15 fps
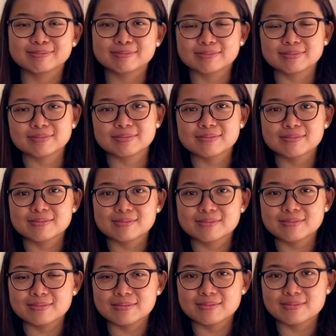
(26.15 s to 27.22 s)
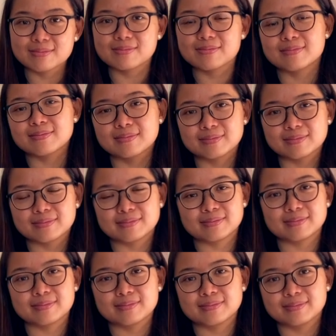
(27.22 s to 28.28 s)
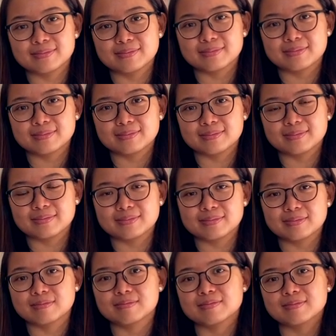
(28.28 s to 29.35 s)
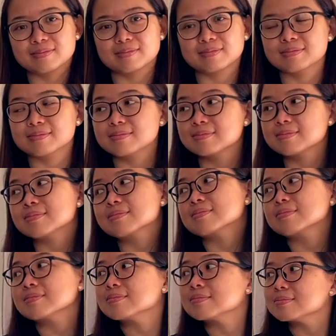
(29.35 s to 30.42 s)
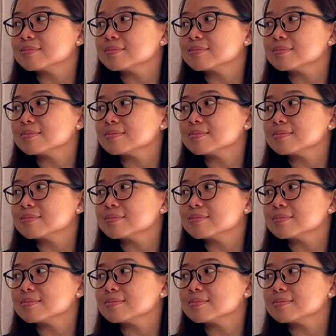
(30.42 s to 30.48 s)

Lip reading: (not speaking)